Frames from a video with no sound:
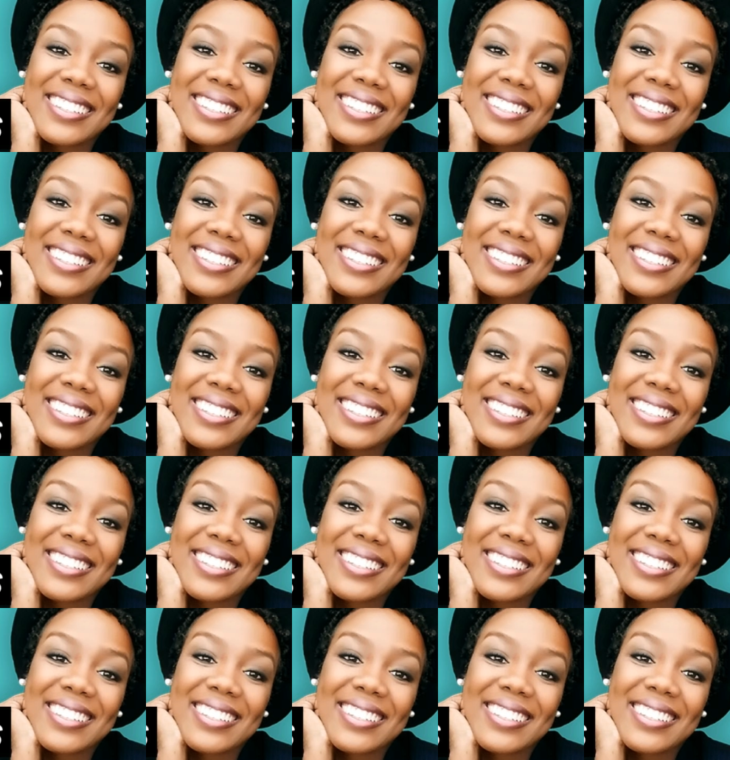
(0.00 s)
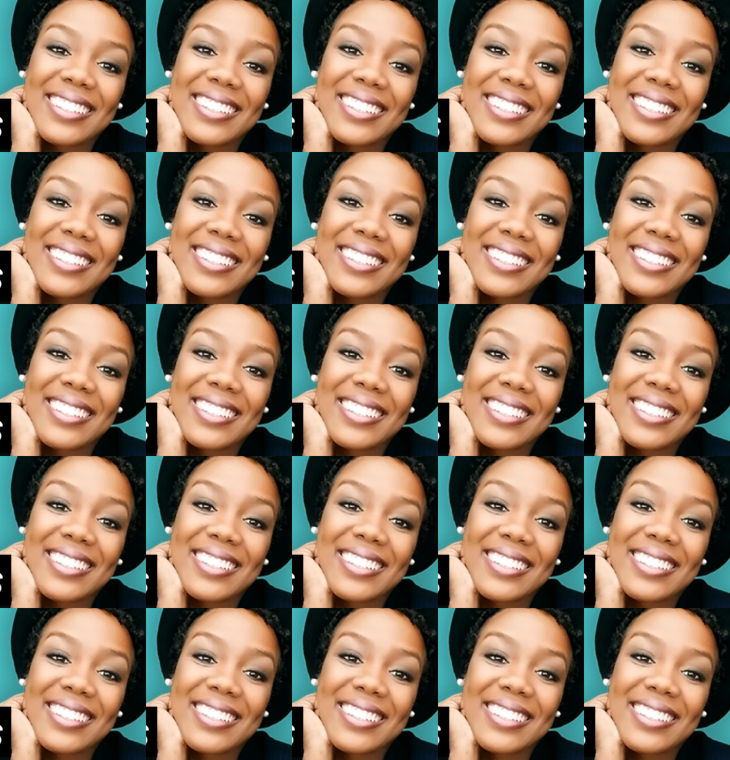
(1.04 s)

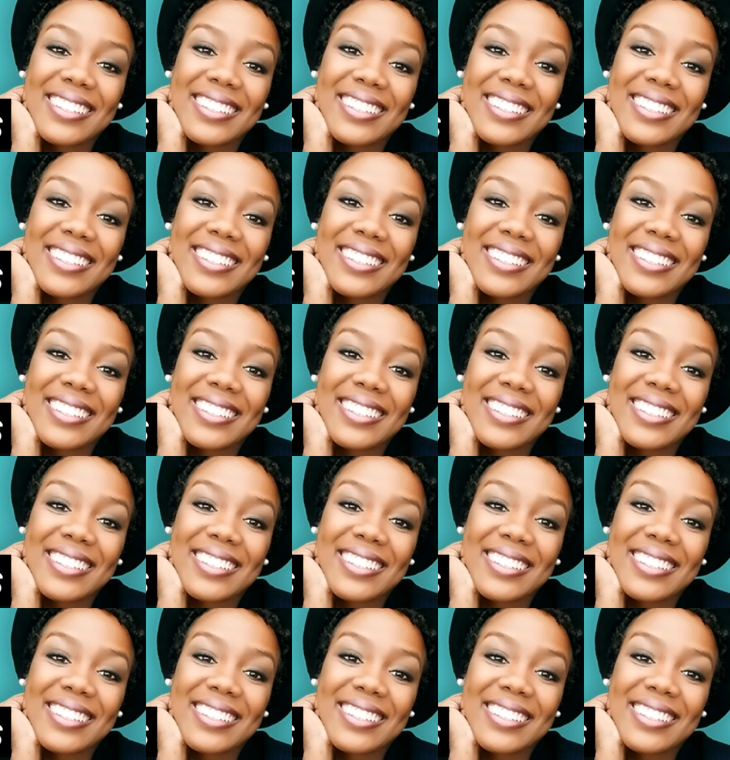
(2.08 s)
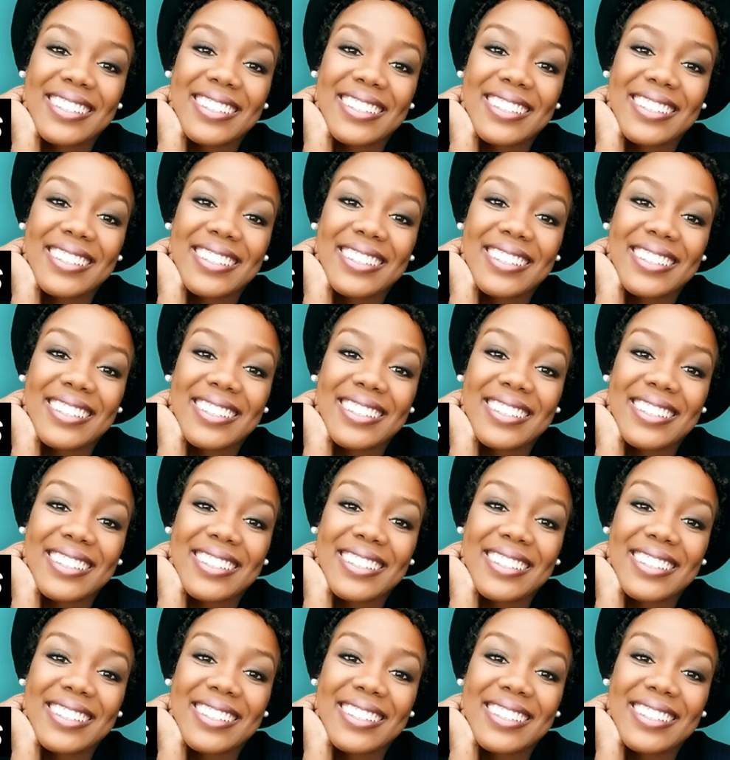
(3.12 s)

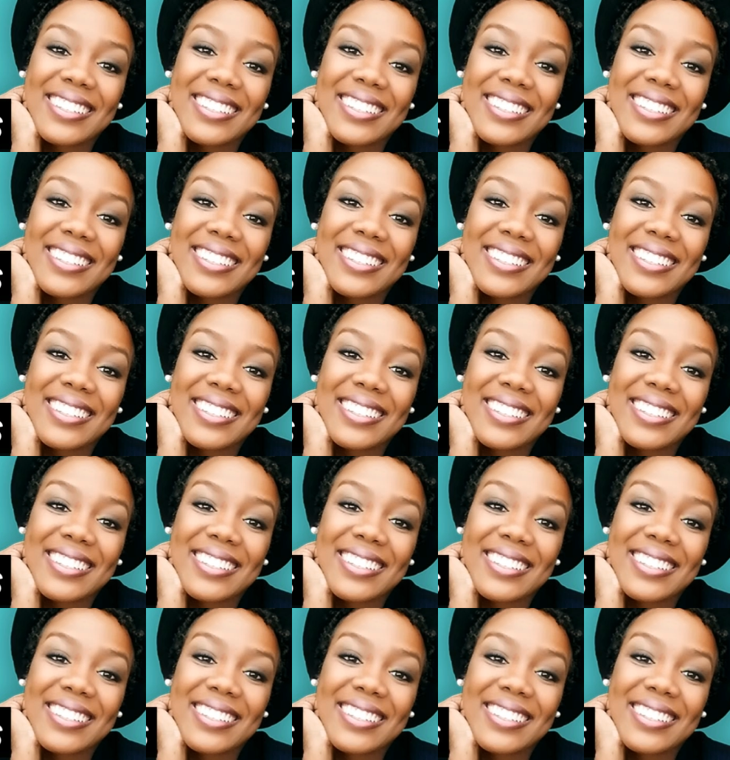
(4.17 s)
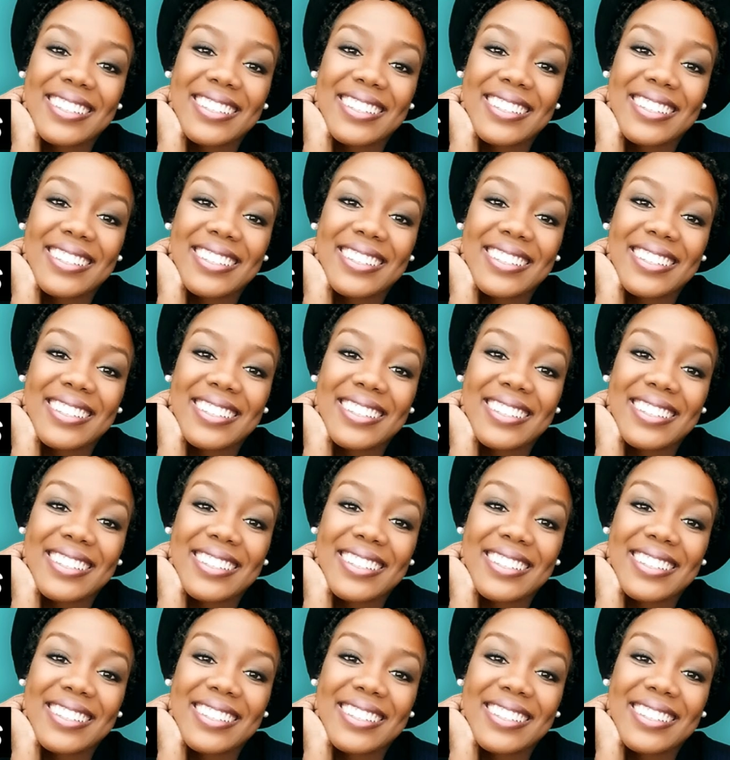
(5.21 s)

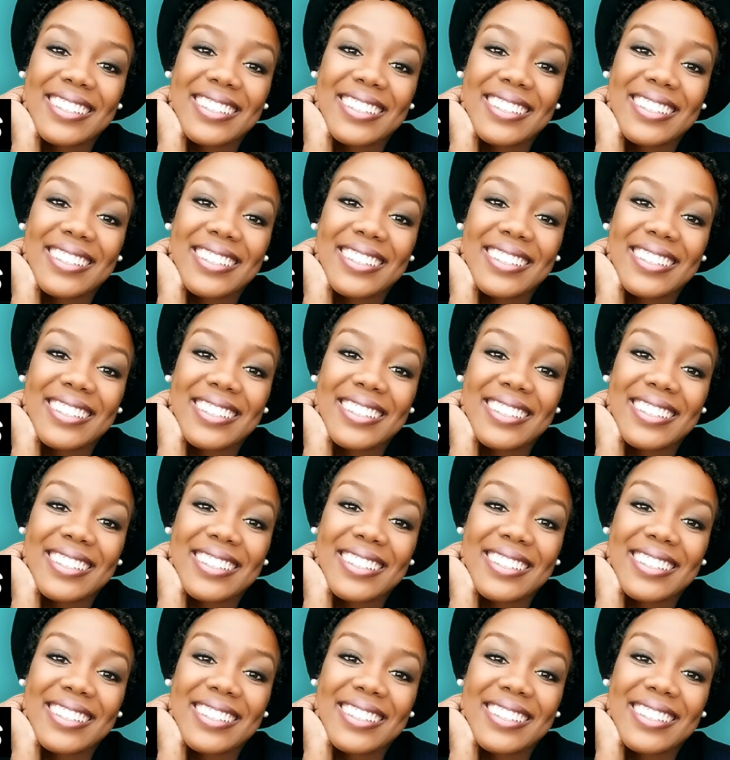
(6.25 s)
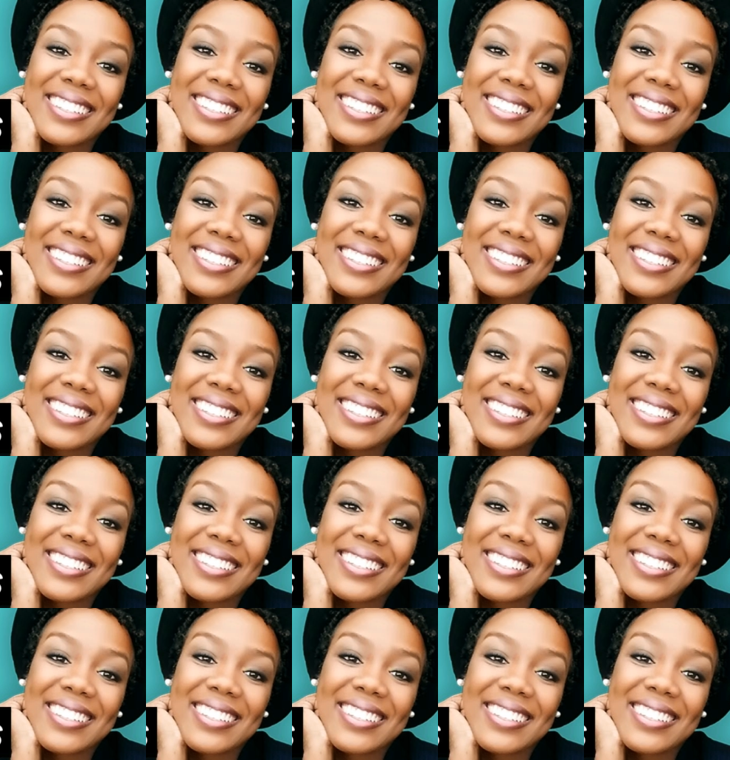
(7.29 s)
This is a still picture; no speech is visible.